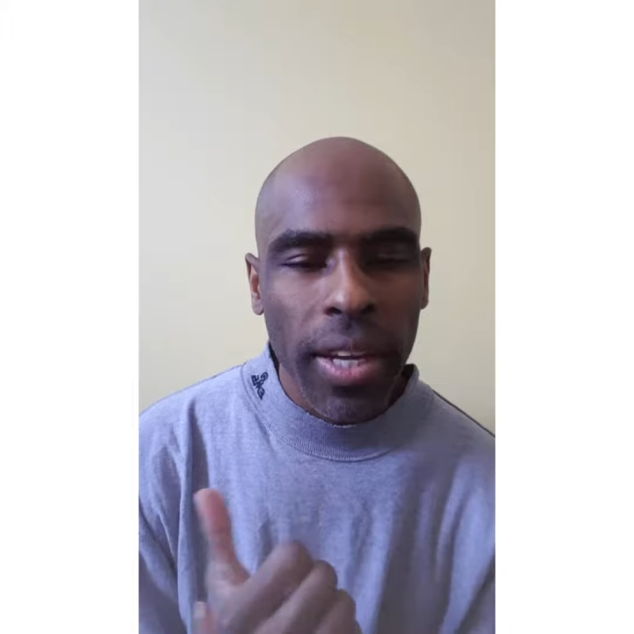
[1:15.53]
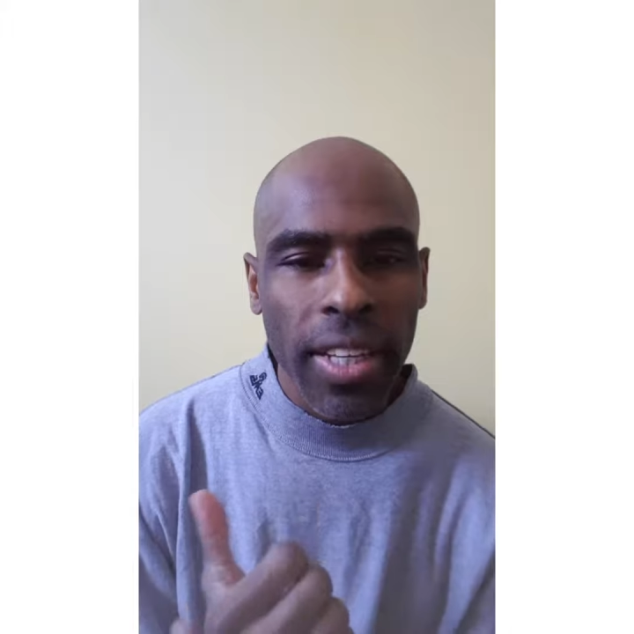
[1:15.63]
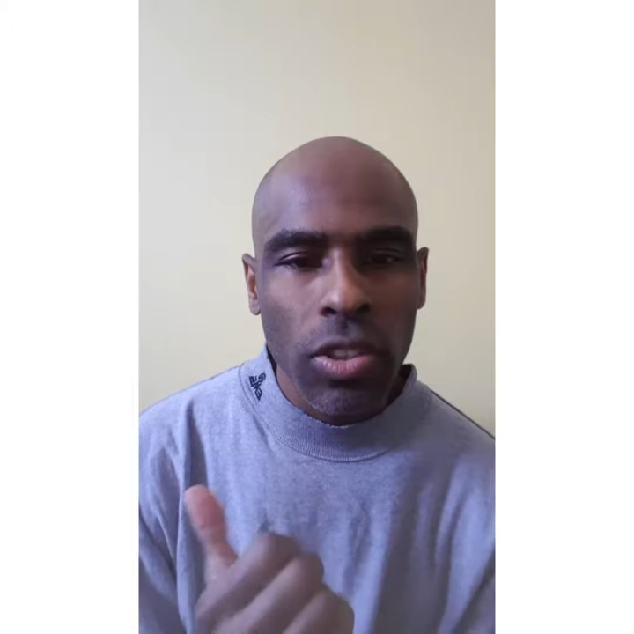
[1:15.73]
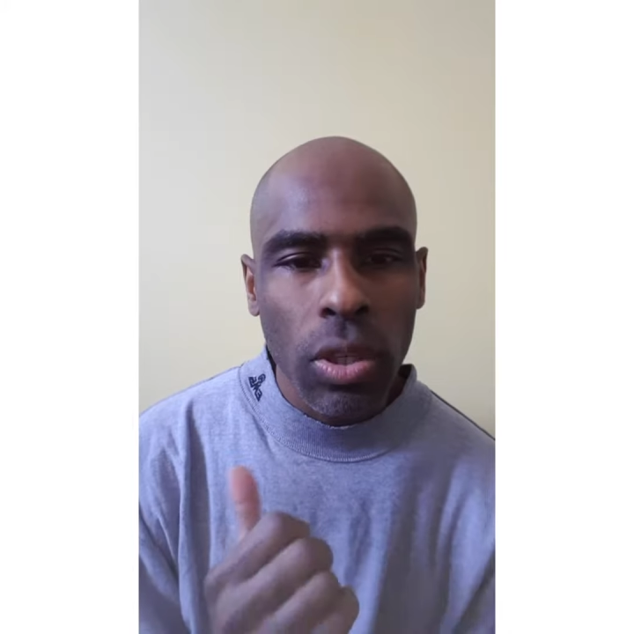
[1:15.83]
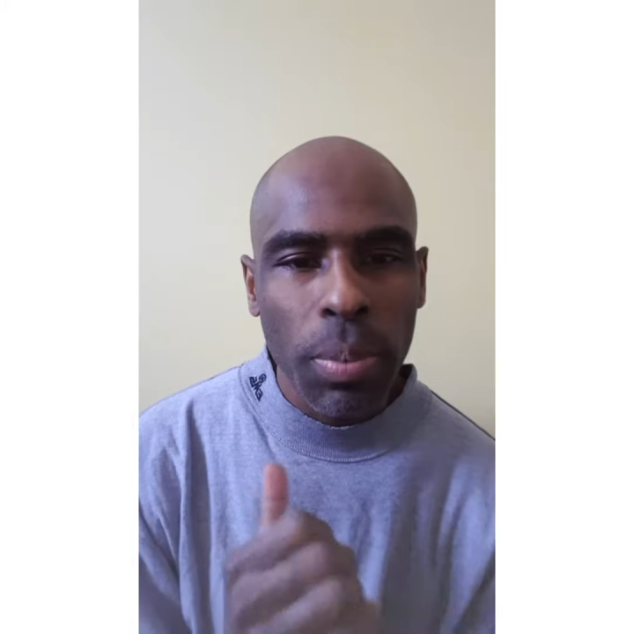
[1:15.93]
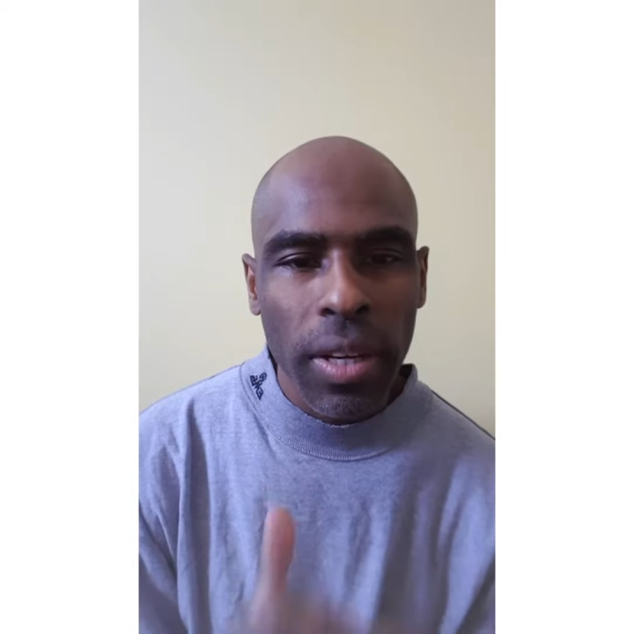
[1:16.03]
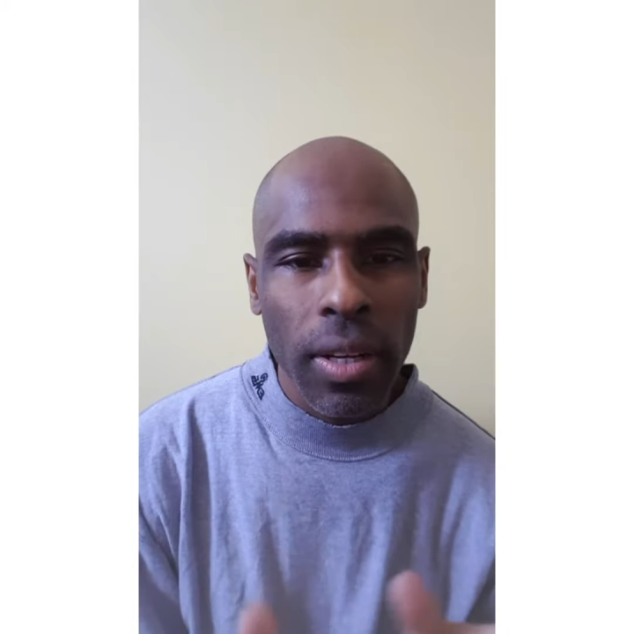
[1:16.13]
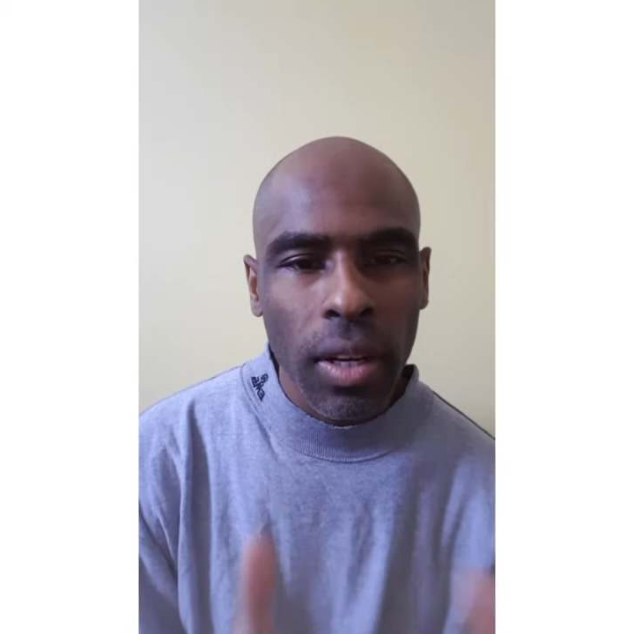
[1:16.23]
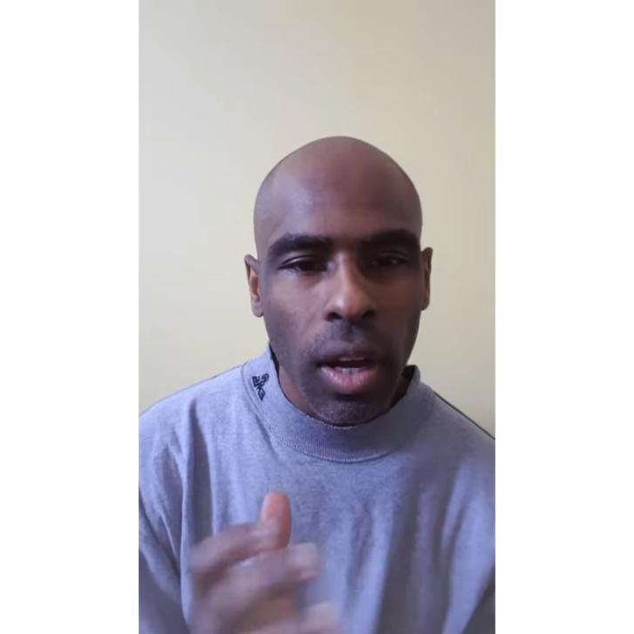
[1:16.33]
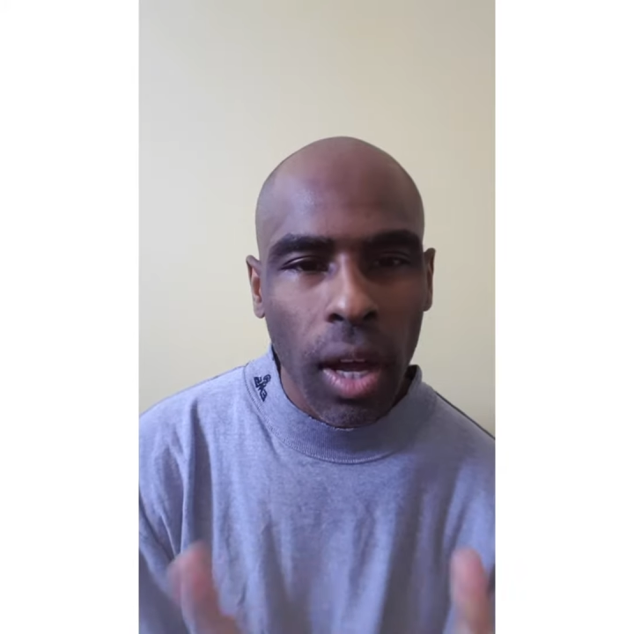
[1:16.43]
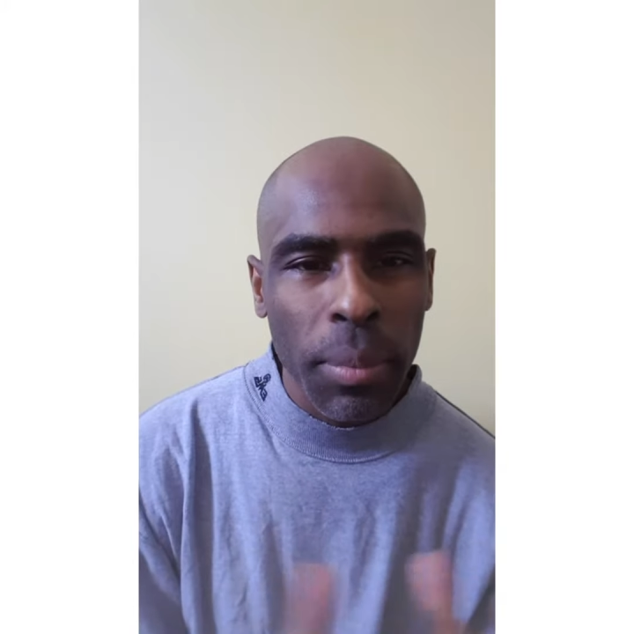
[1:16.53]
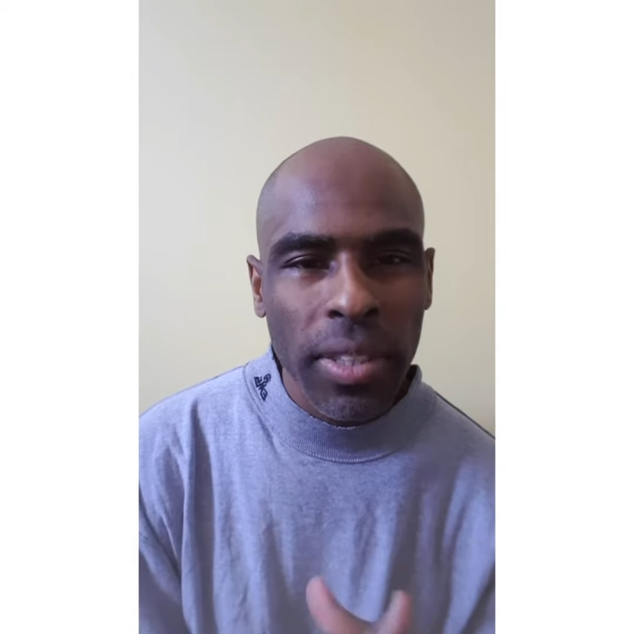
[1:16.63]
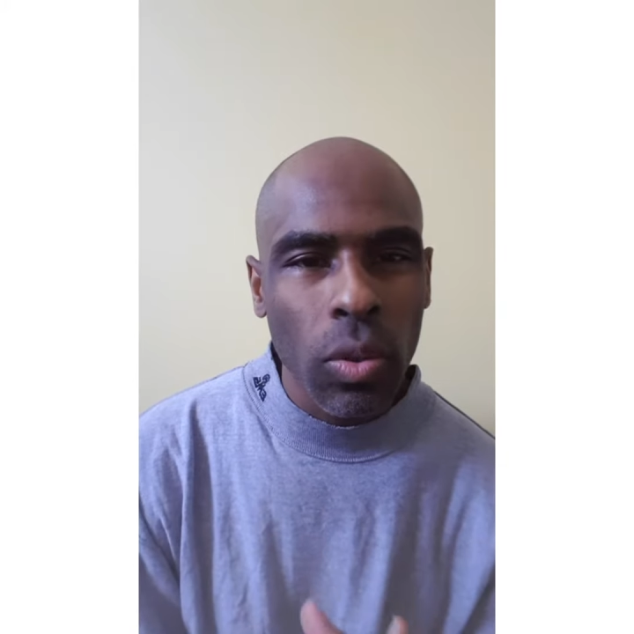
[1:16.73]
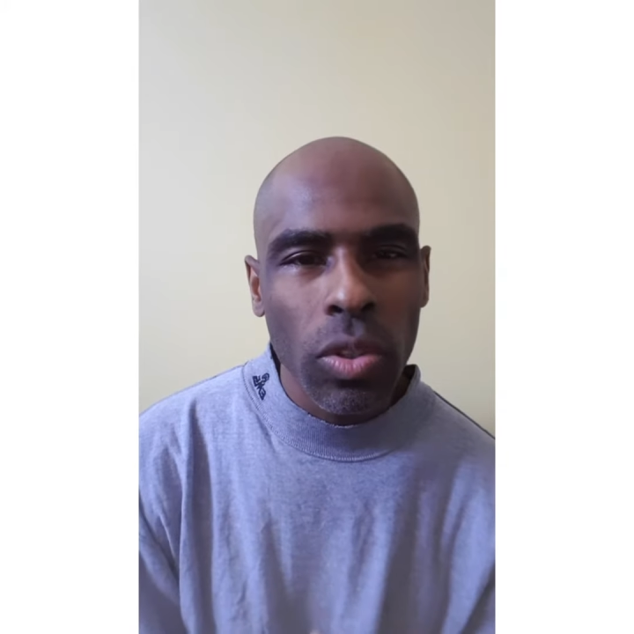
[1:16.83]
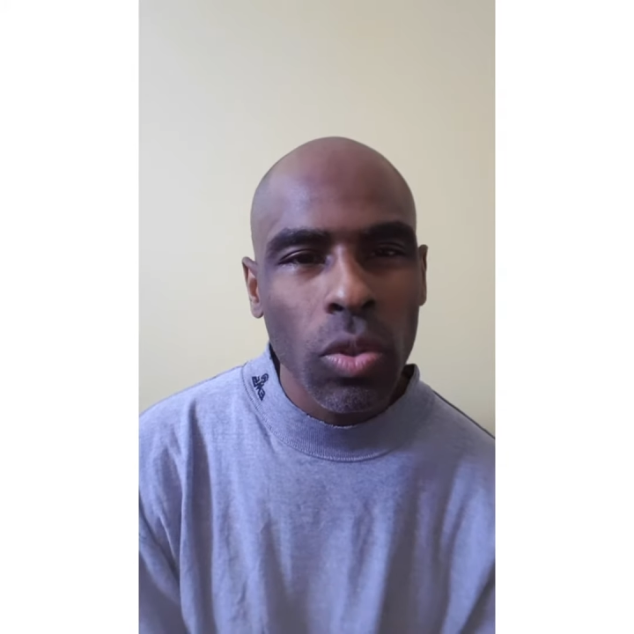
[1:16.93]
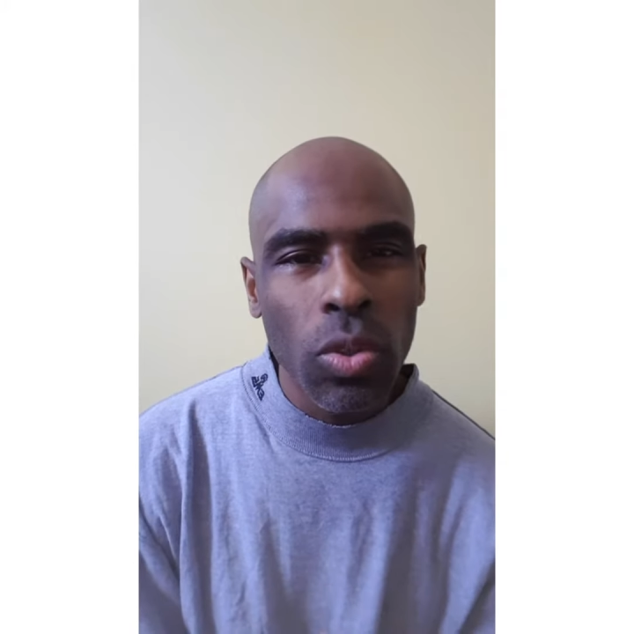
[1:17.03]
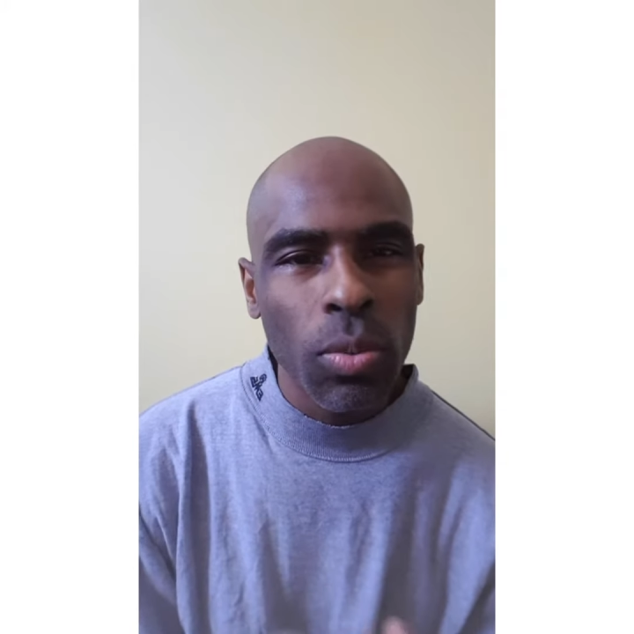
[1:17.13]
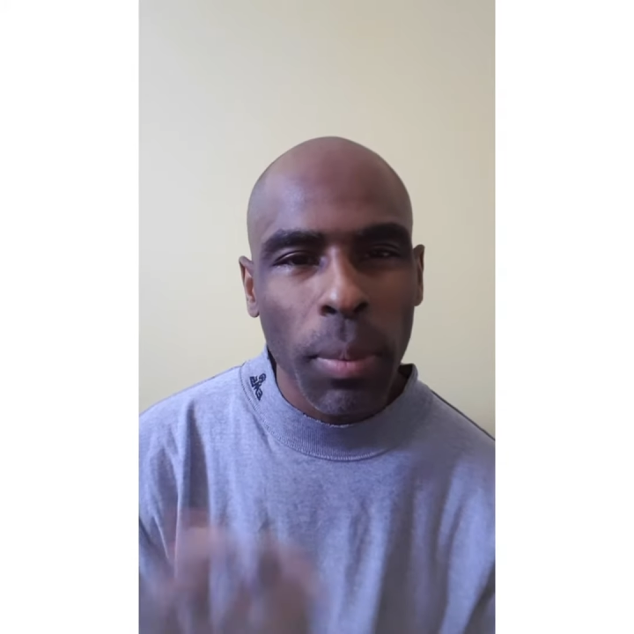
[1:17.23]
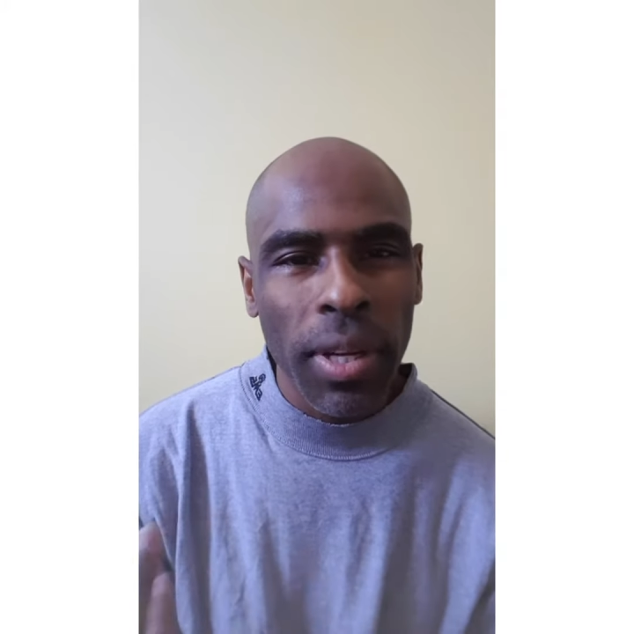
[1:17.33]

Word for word: I guess you could put it in the comments on YouTube.